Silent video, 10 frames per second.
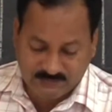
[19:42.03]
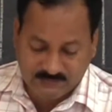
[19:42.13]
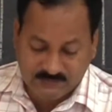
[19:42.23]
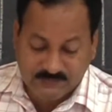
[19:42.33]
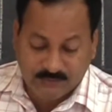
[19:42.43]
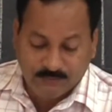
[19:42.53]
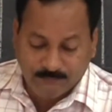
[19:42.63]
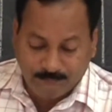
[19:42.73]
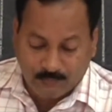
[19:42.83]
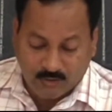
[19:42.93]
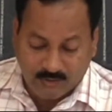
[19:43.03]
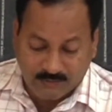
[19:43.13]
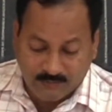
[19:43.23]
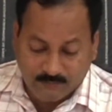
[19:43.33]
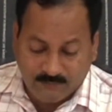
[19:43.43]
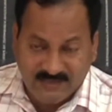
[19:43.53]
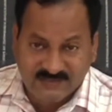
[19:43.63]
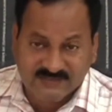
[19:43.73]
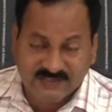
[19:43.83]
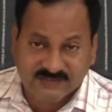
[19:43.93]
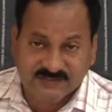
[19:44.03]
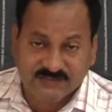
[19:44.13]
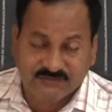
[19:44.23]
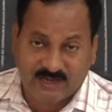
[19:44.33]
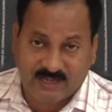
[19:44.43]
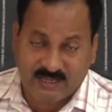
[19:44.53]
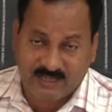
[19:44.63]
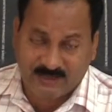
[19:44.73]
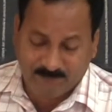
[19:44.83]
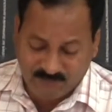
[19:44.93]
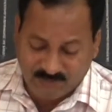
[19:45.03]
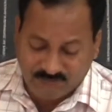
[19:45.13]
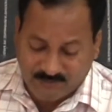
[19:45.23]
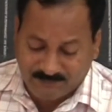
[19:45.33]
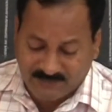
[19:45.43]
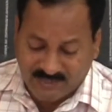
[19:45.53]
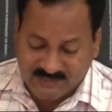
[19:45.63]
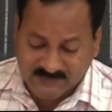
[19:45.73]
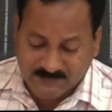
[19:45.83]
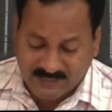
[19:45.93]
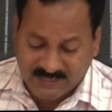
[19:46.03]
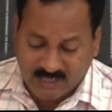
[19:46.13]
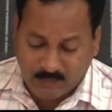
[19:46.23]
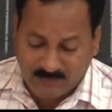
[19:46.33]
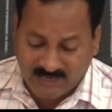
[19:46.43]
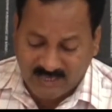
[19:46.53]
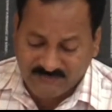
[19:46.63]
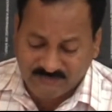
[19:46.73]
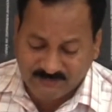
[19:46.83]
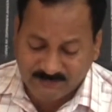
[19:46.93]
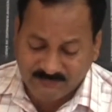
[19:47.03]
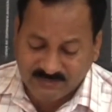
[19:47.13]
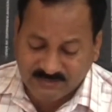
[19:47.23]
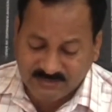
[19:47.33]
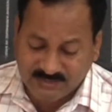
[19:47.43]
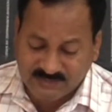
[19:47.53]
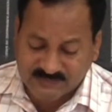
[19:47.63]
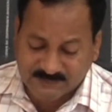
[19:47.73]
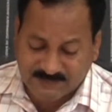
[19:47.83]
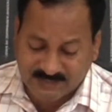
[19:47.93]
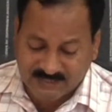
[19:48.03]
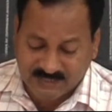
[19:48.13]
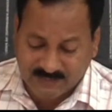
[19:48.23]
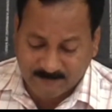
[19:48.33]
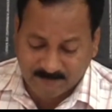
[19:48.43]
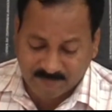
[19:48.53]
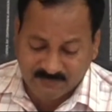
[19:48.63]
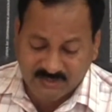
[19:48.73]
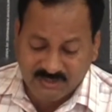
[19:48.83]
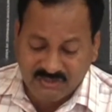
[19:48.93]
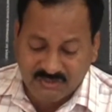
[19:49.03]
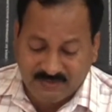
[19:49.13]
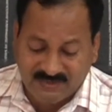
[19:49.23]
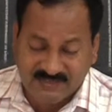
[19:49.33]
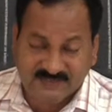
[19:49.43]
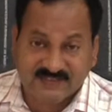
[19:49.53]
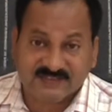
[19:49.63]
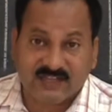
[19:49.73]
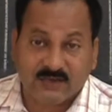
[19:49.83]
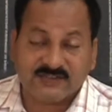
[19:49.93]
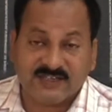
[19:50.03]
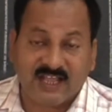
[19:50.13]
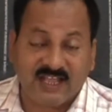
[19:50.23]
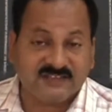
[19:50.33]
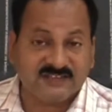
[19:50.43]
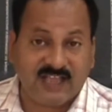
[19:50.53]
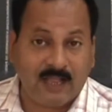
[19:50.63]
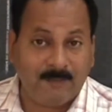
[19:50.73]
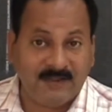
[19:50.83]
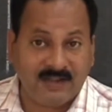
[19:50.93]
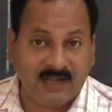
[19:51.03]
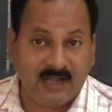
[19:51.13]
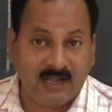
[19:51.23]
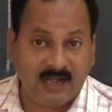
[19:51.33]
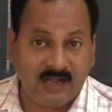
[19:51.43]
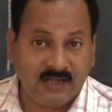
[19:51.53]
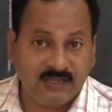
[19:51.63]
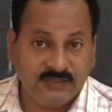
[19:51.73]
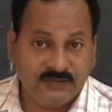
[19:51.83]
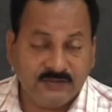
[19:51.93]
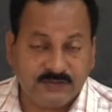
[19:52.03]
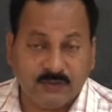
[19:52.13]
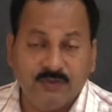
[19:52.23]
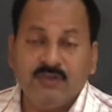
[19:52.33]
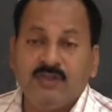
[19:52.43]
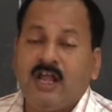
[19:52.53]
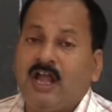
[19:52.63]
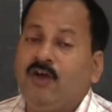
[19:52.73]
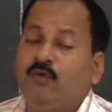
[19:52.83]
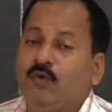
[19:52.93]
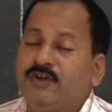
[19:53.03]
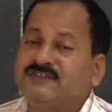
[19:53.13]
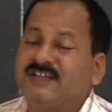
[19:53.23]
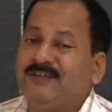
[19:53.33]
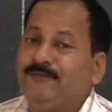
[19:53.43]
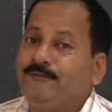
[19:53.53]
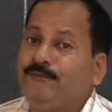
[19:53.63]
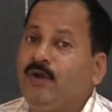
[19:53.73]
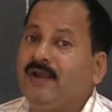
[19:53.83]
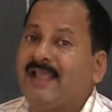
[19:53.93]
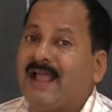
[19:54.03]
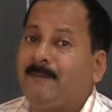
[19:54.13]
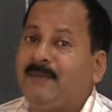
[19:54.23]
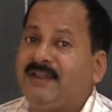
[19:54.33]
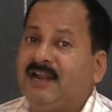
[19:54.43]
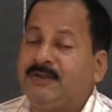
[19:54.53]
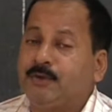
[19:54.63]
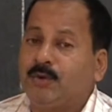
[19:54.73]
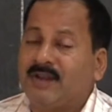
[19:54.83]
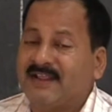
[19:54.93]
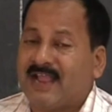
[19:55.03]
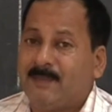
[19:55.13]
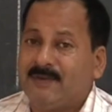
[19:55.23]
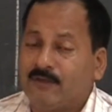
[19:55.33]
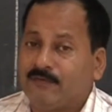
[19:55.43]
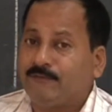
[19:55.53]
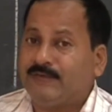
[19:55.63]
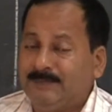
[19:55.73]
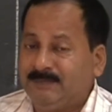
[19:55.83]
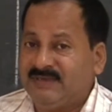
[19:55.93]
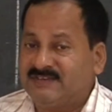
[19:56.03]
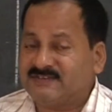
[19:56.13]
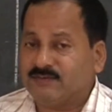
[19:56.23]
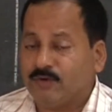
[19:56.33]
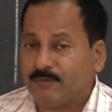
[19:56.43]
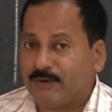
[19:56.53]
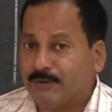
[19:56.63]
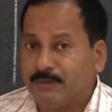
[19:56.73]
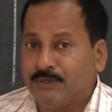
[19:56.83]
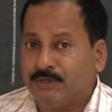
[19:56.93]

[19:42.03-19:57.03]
So for 1/6 share, Chandra is bringing how much? He is bringing 26,000 as capital. So what is the full capital? Total capital of the firm means what we have to do?